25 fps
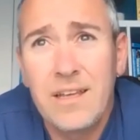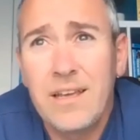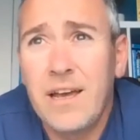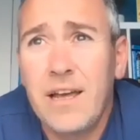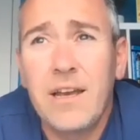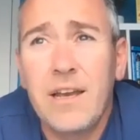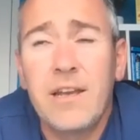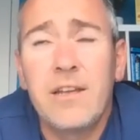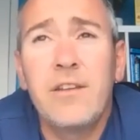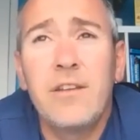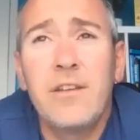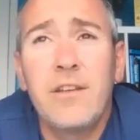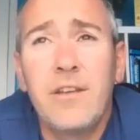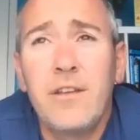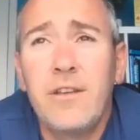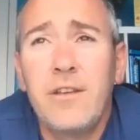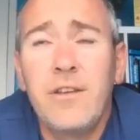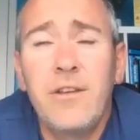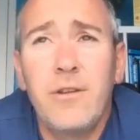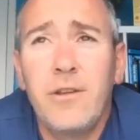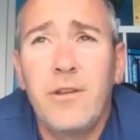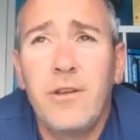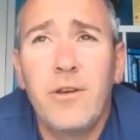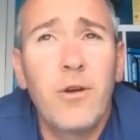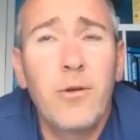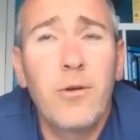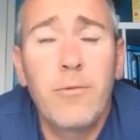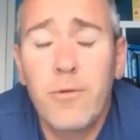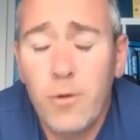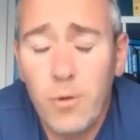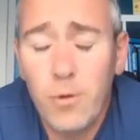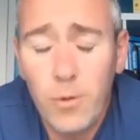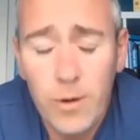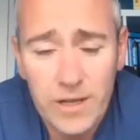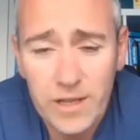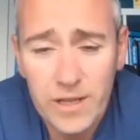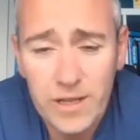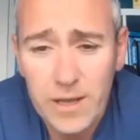And you know, you
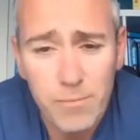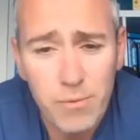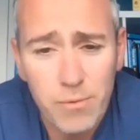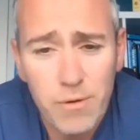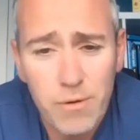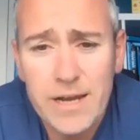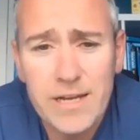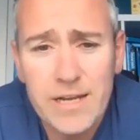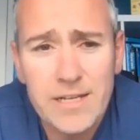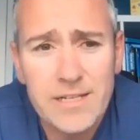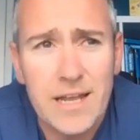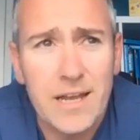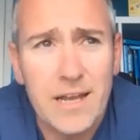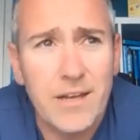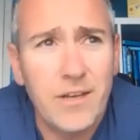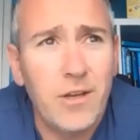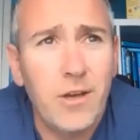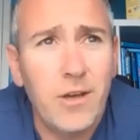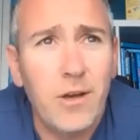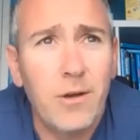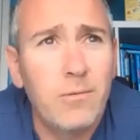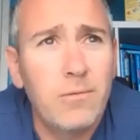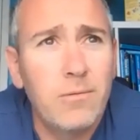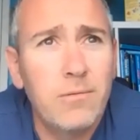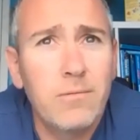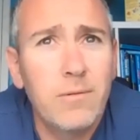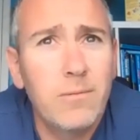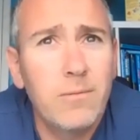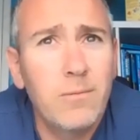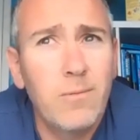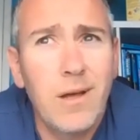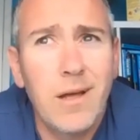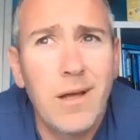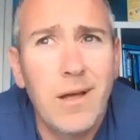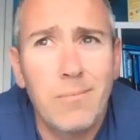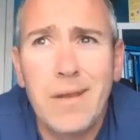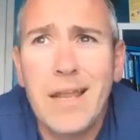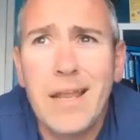quickly appraise that and you go,
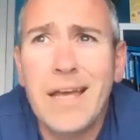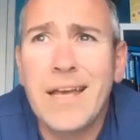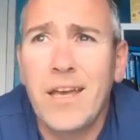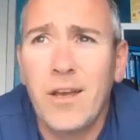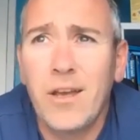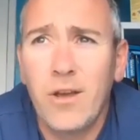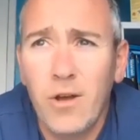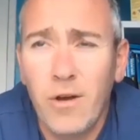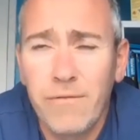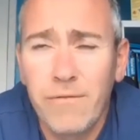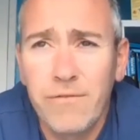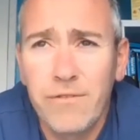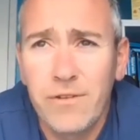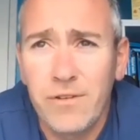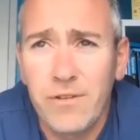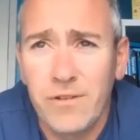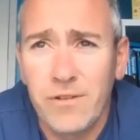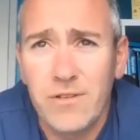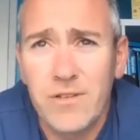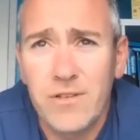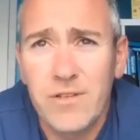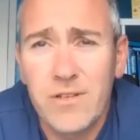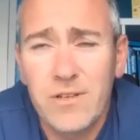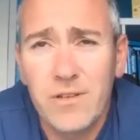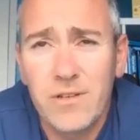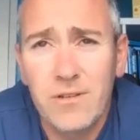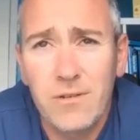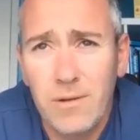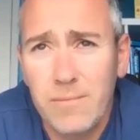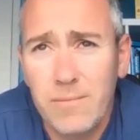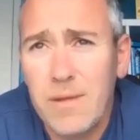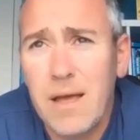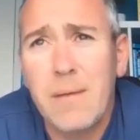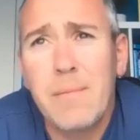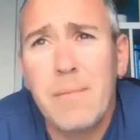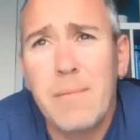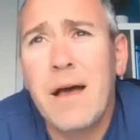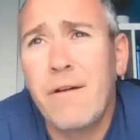wow, I'm lacking confidence, I'm,
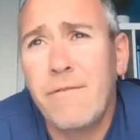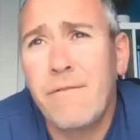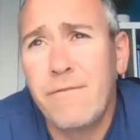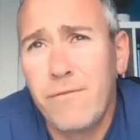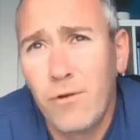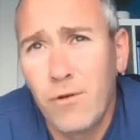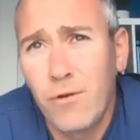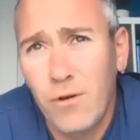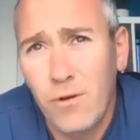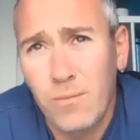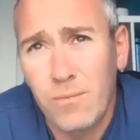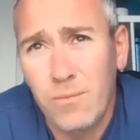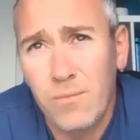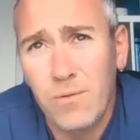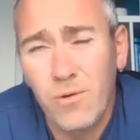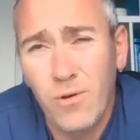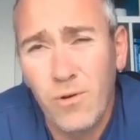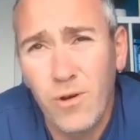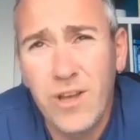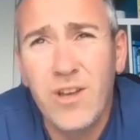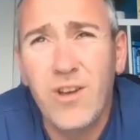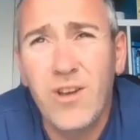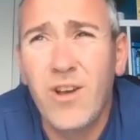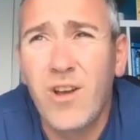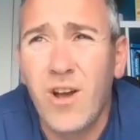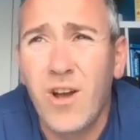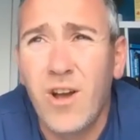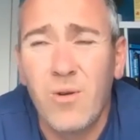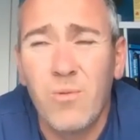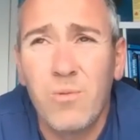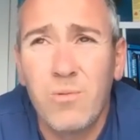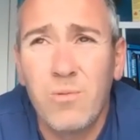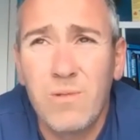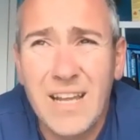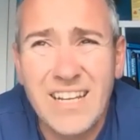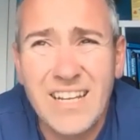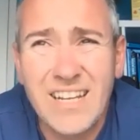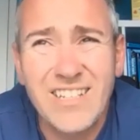I'm out of form. Or you could go,
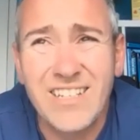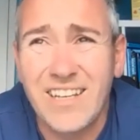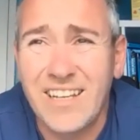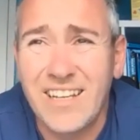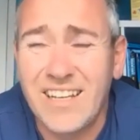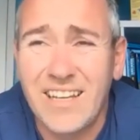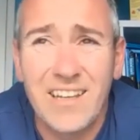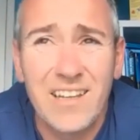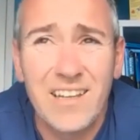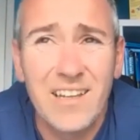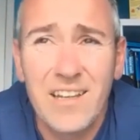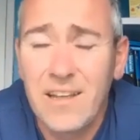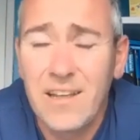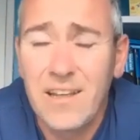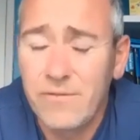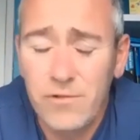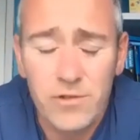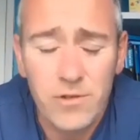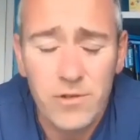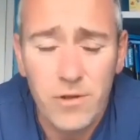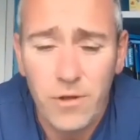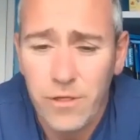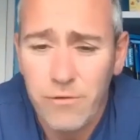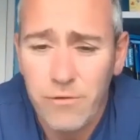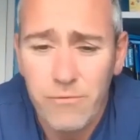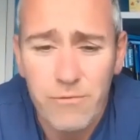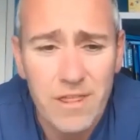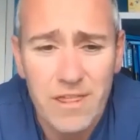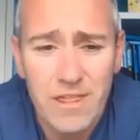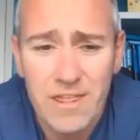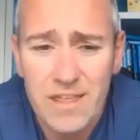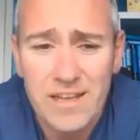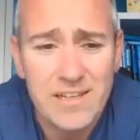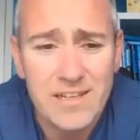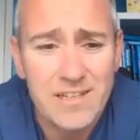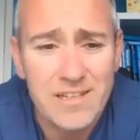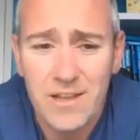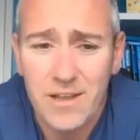well, actually, I've just got three
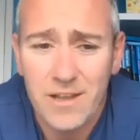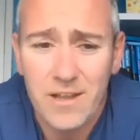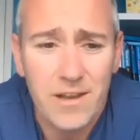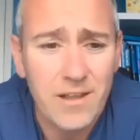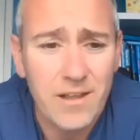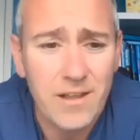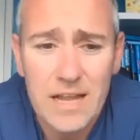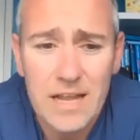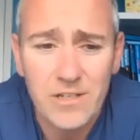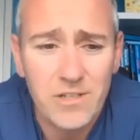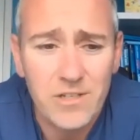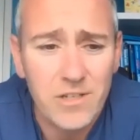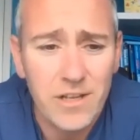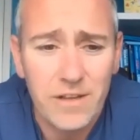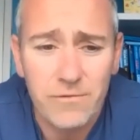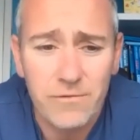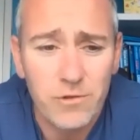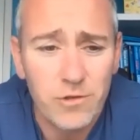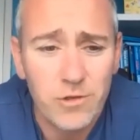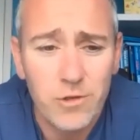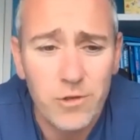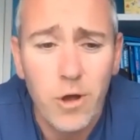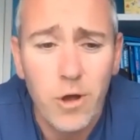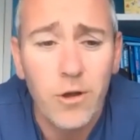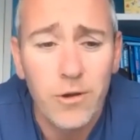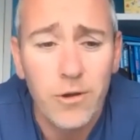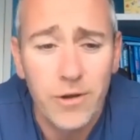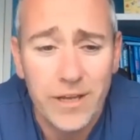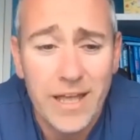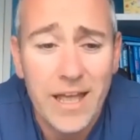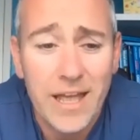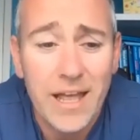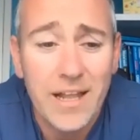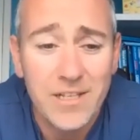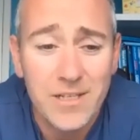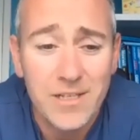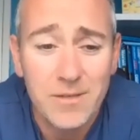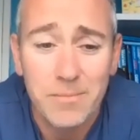things there that actually have just gone
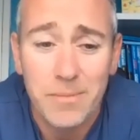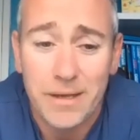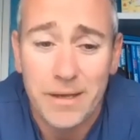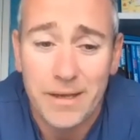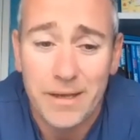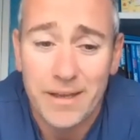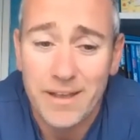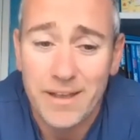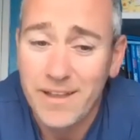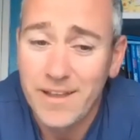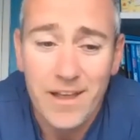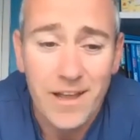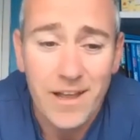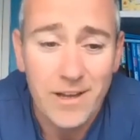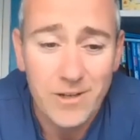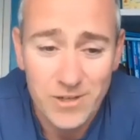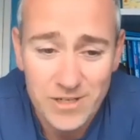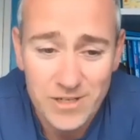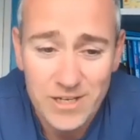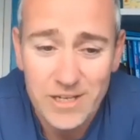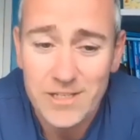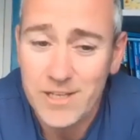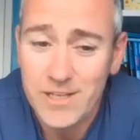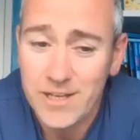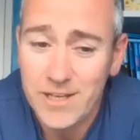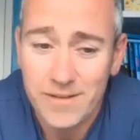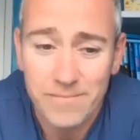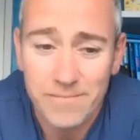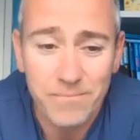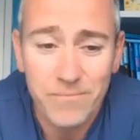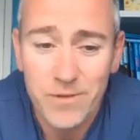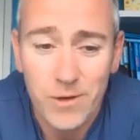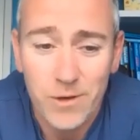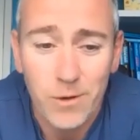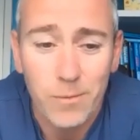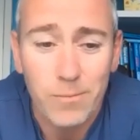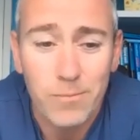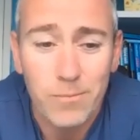against me. I just need to,
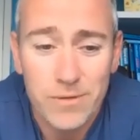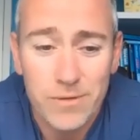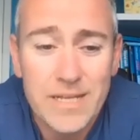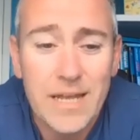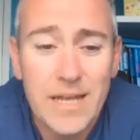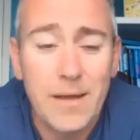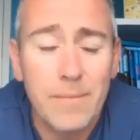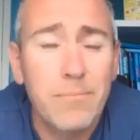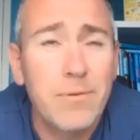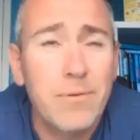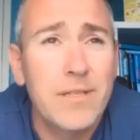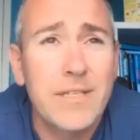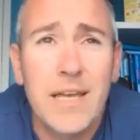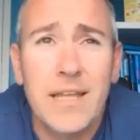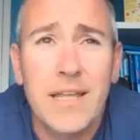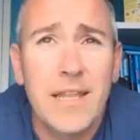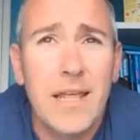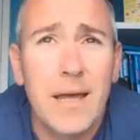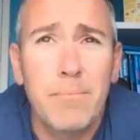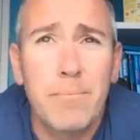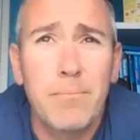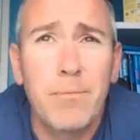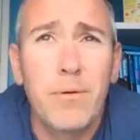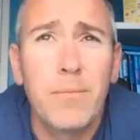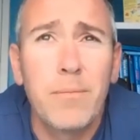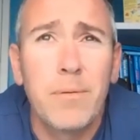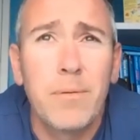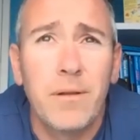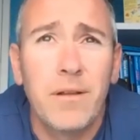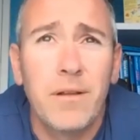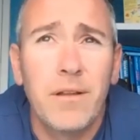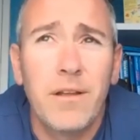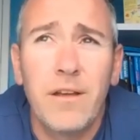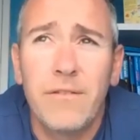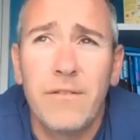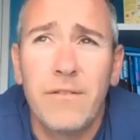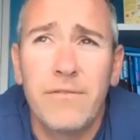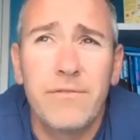you know, protect protect that bubble
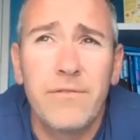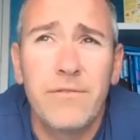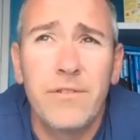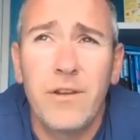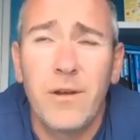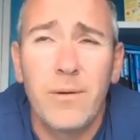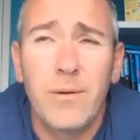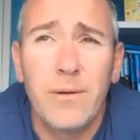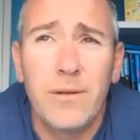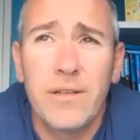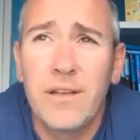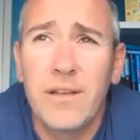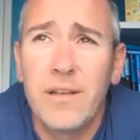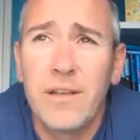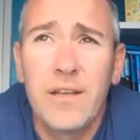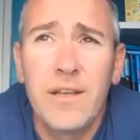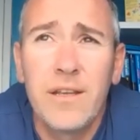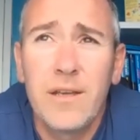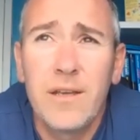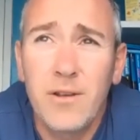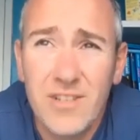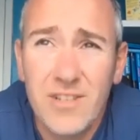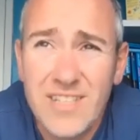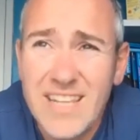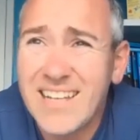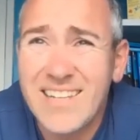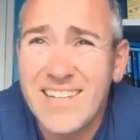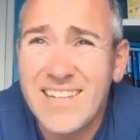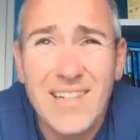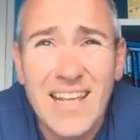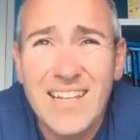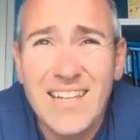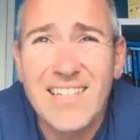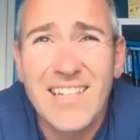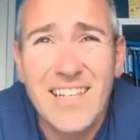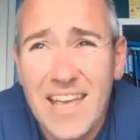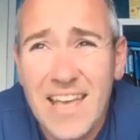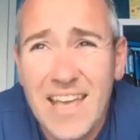of, you know, and because that's
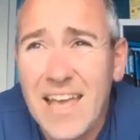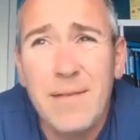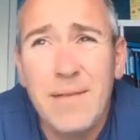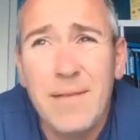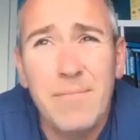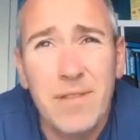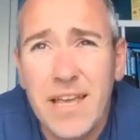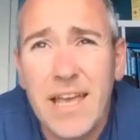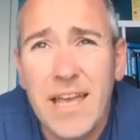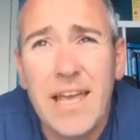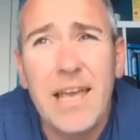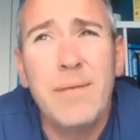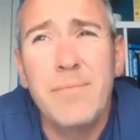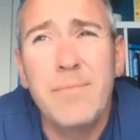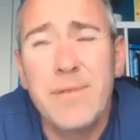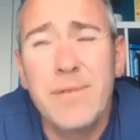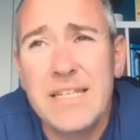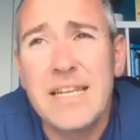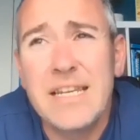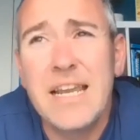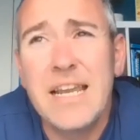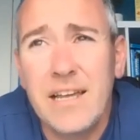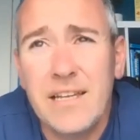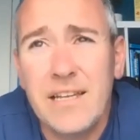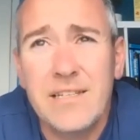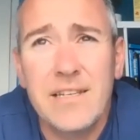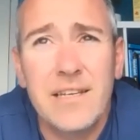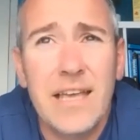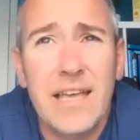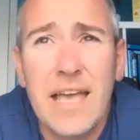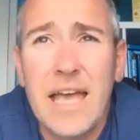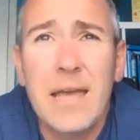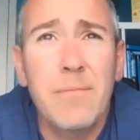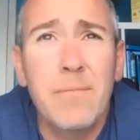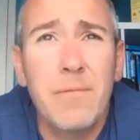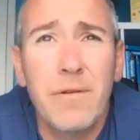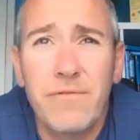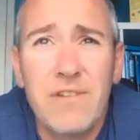that's the game. The game is is a
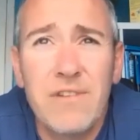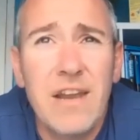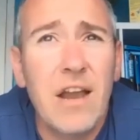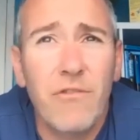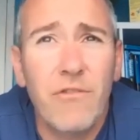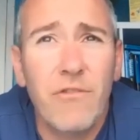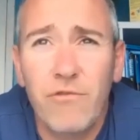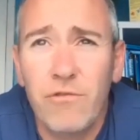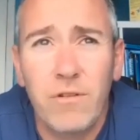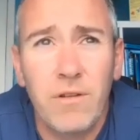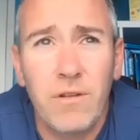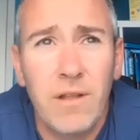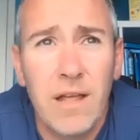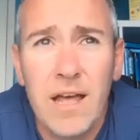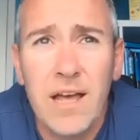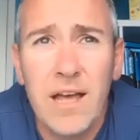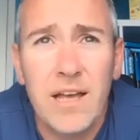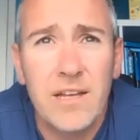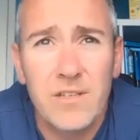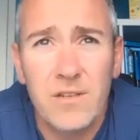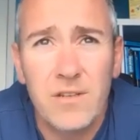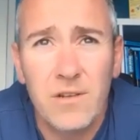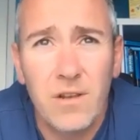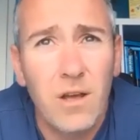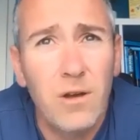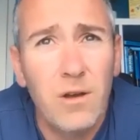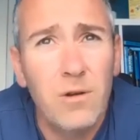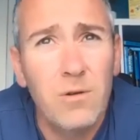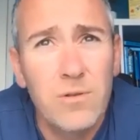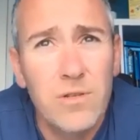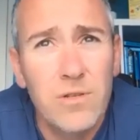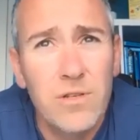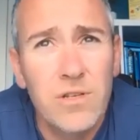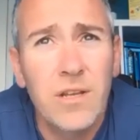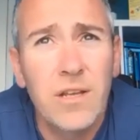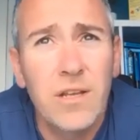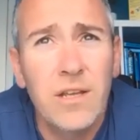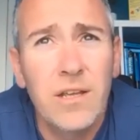game of natural highs and
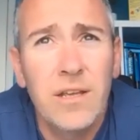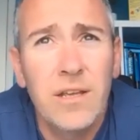lows